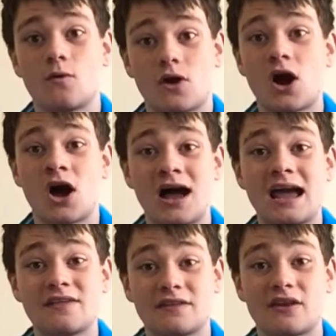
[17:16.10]

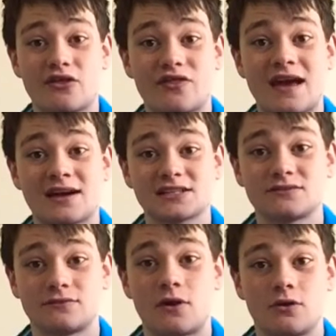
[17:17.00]
higher than
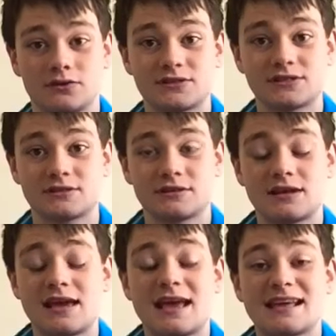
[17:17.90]
1,000 volts.
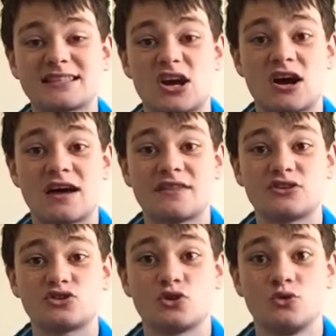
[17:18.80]
It's higher
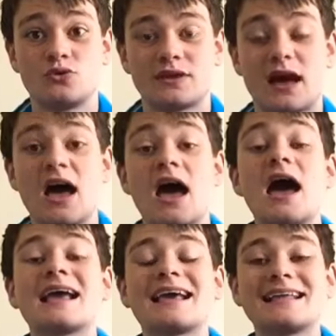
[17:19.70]
than 2,000.
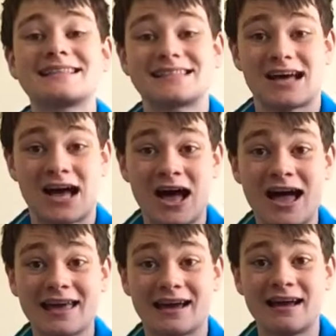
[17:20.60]
It's
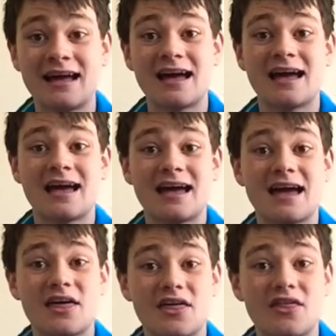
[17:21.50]
higher
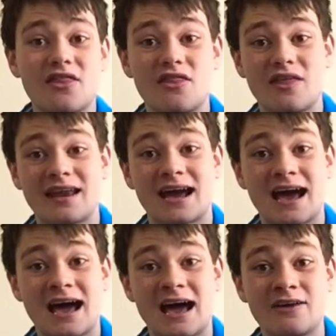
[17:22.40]
than
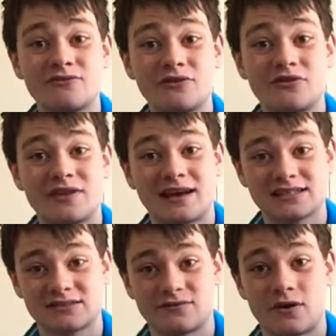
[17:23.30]

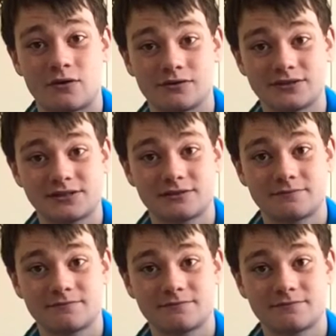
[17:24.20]
100,000 volts.